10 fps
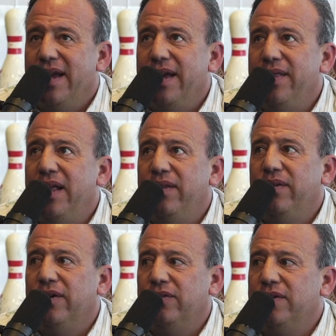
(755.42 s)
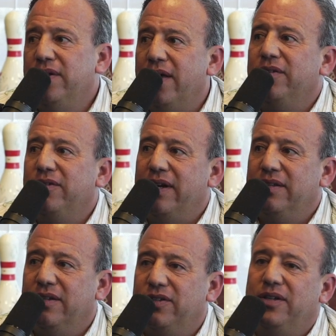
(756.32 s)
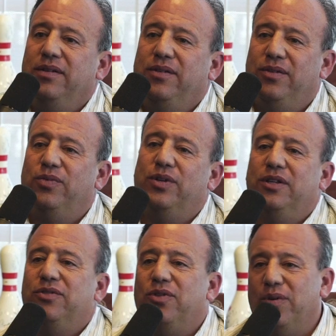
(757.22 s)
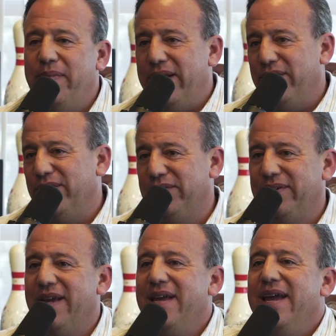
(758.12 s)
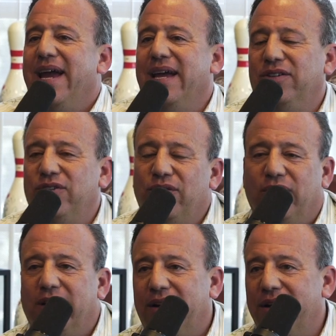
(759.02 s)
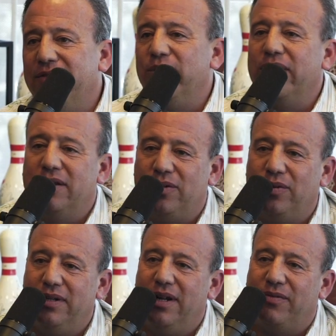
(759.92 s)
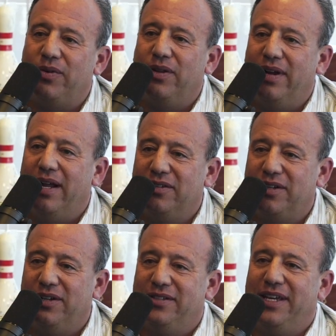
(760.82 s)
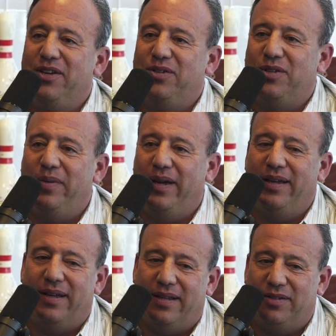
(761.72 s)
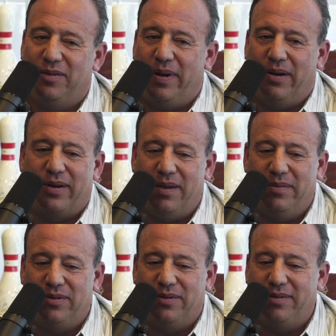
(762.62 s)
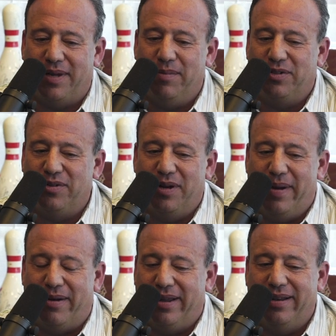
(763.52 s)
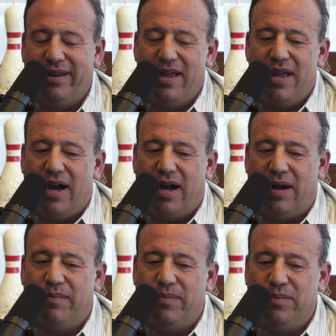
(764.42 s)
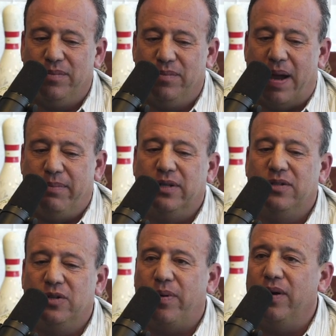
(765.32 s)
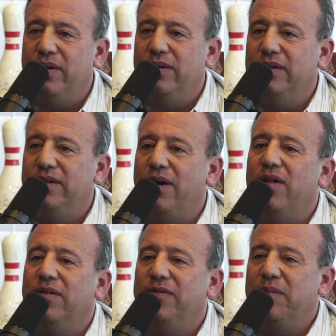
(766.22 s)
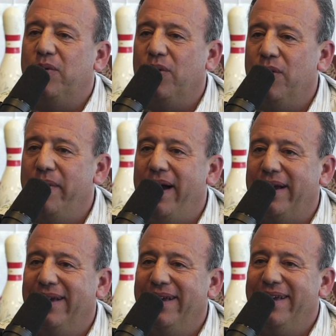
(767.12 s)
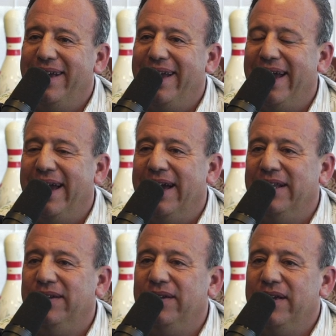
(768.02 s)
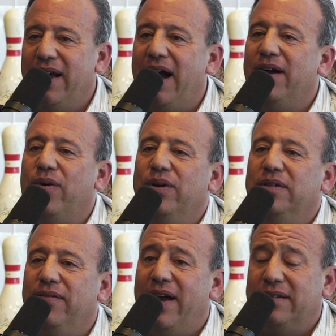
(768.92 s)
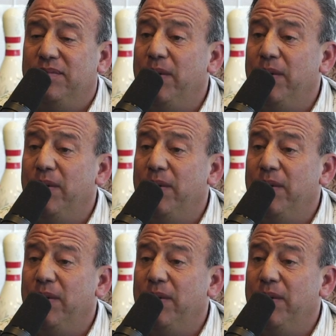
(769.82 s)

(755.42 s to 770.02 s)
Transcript: And then there's another transition. You've won these gold medals, mm-hmm. and sooner or later, everyone gets old enough where they're not as good as they used to be. There's a biochemistry about it. Um, my business partner is a Hall of Fame quarterback. Mm-hmm. And I always have asked him.